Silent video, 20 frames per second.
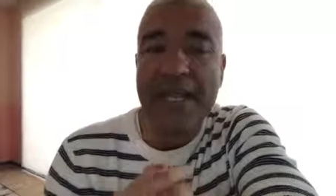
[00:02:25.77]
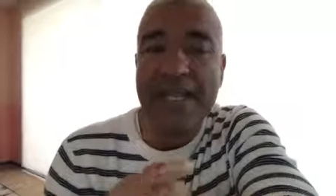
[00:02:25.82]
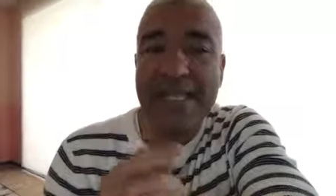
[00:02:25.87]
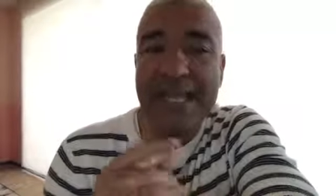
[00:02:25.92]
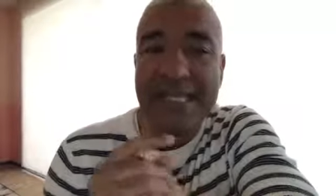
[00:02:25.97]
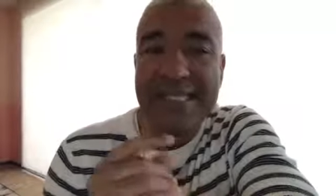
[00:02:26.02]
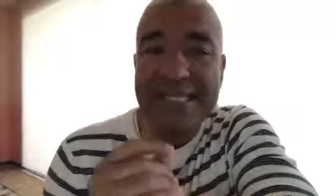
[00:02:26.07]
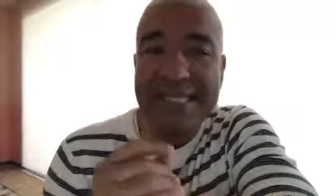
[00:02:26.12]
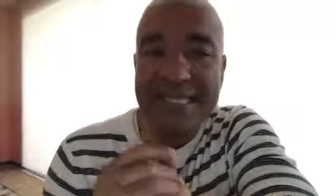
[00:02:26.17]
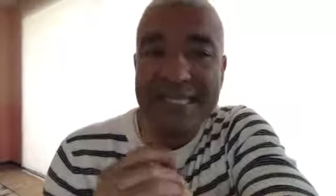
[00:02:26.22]

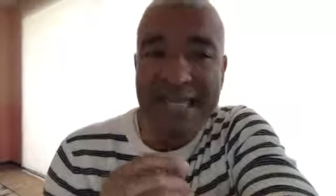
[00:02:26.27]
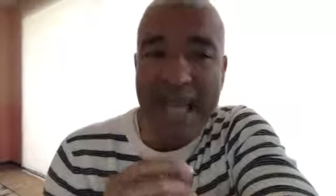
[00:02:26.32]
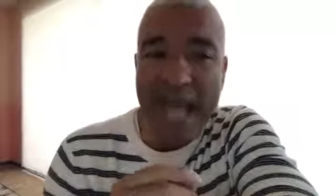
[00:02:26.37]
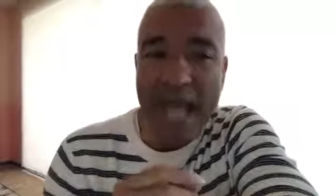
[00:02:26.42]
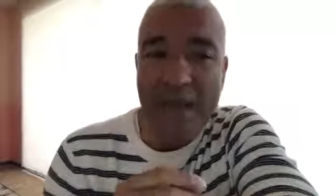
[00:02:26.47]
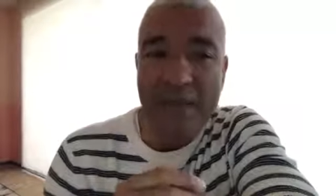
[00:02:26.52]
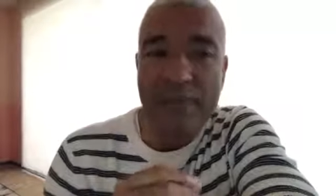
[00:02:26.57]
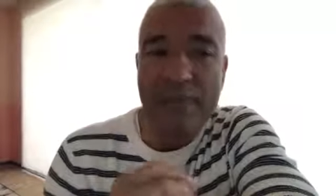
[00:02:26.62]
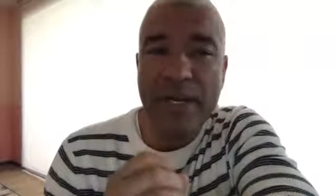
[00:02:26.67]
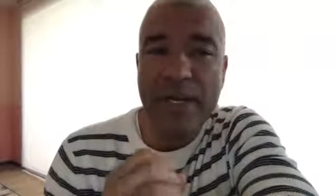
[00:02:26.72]
that
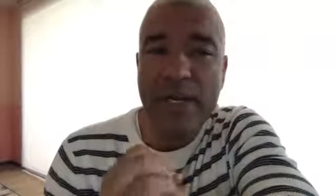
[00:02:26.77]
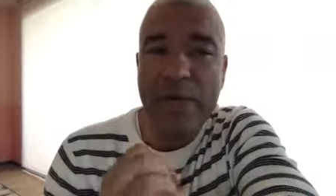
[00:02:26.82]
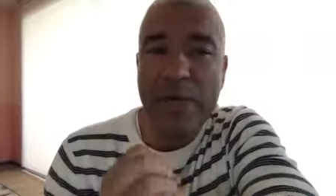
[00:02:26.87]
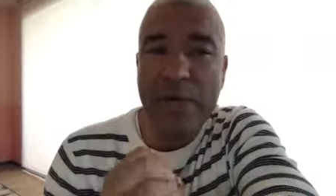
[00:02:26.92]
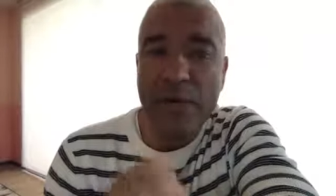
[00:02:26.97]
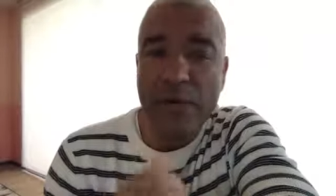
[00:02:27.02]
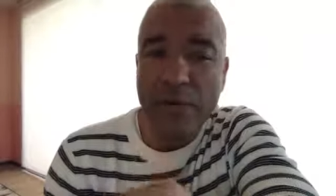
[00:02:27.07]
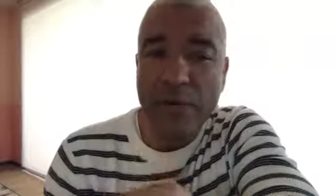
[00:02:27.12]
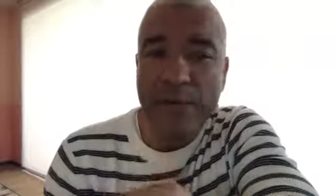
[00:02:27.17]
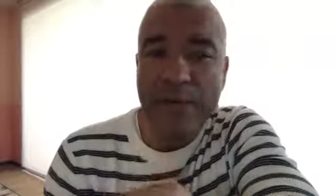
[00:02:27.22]
sound better
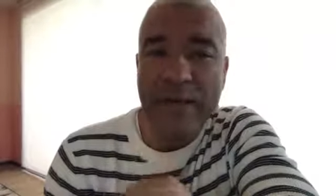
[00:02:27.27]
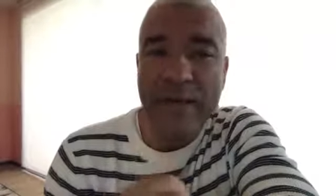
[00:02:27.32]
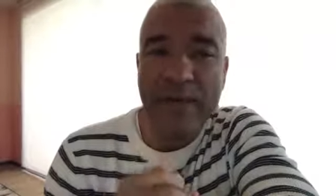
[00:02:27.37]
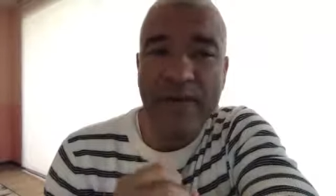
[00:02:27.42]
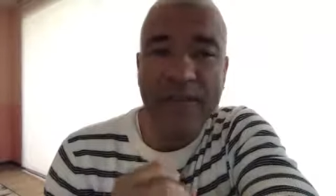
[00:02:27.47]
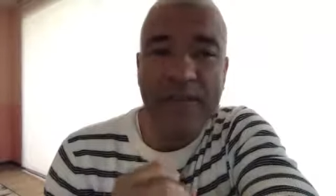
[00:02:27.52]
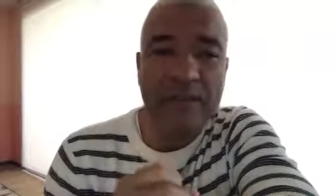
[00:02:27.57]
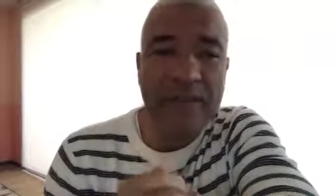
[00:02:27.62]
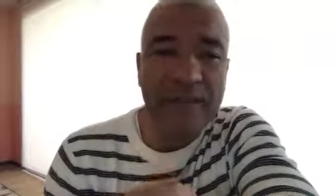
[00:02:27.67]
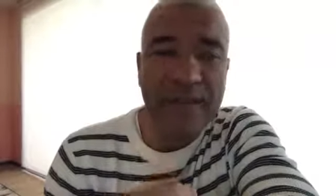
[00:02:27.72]
look
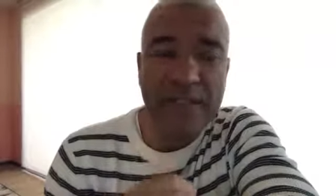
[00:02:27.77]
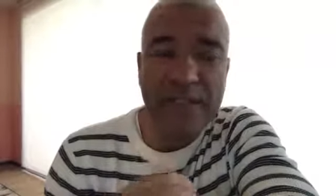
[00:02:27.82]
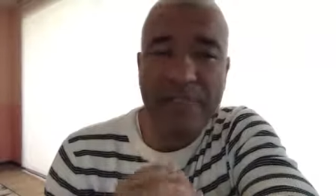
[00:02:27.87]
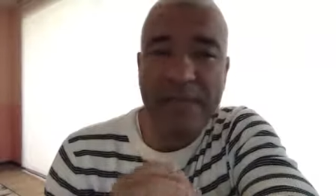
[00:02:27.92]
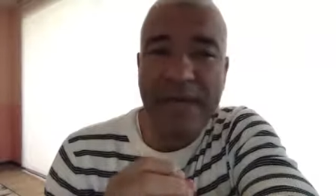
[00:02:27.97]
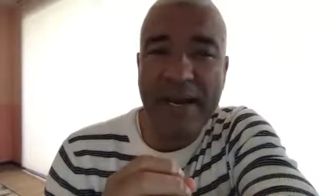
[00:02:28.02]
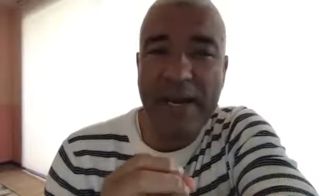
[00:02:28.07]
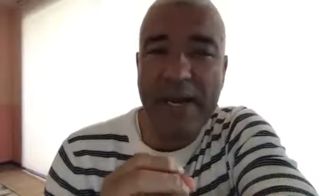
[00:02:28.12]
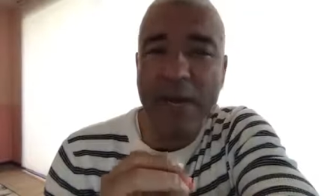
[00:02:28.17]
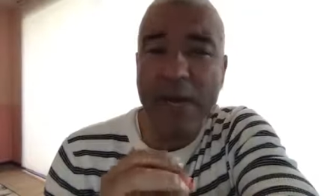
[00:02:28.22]
better feels
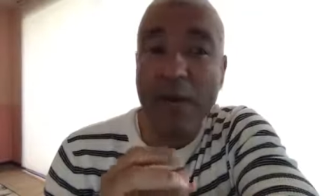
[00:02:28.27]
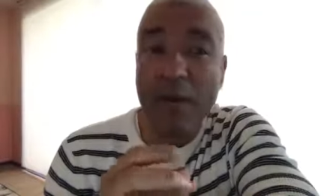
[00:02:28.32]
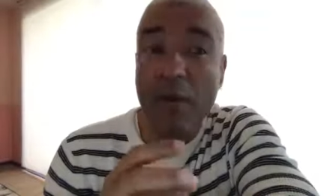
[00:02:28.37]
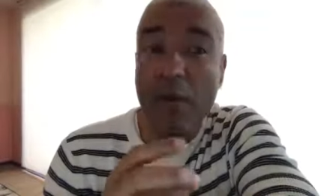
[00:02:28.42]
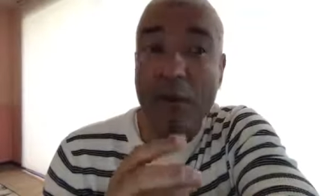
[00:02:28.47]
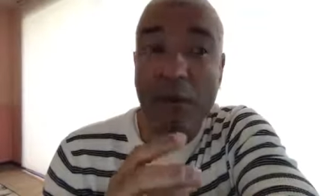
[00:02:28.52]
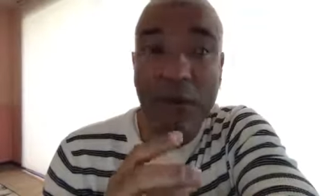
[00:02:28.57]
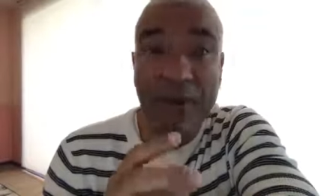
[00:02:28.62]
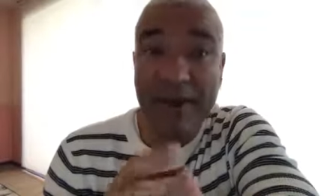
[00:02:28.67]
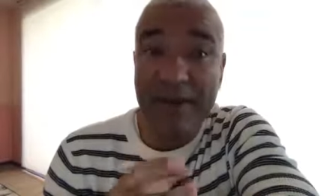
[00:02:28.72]
better
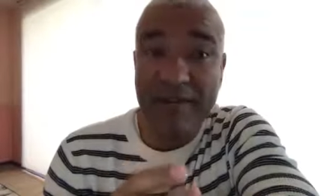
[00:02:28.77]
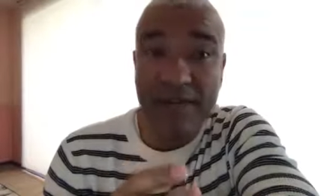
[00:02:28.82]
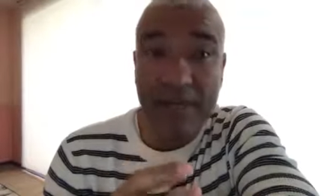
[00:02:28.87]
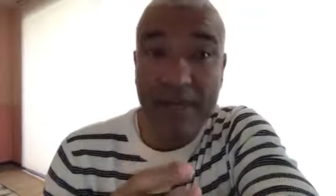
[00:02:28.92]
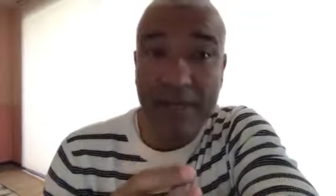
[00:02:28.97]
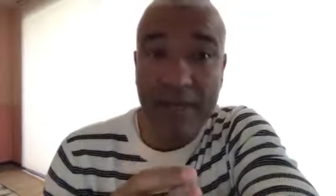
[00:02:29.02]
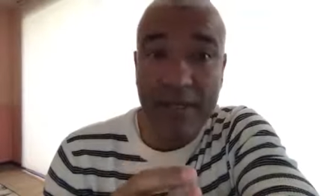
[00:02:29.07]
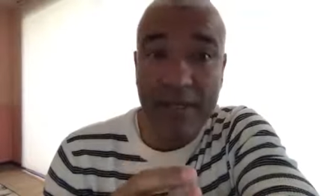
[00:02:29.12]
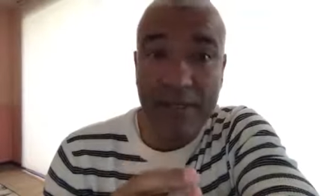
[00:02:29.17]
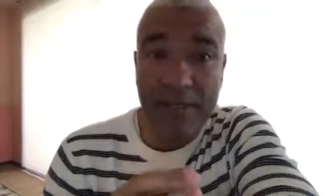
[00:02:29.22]
whatever
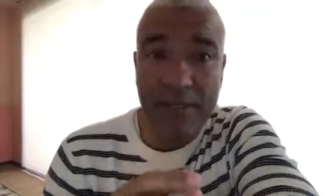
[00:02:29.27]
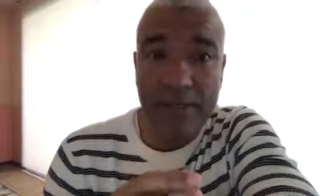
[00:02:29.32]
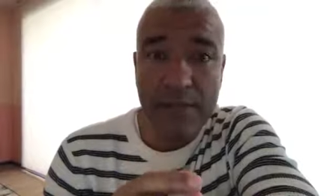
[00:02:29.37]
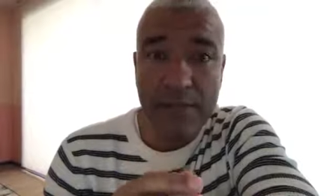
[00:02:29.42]
it is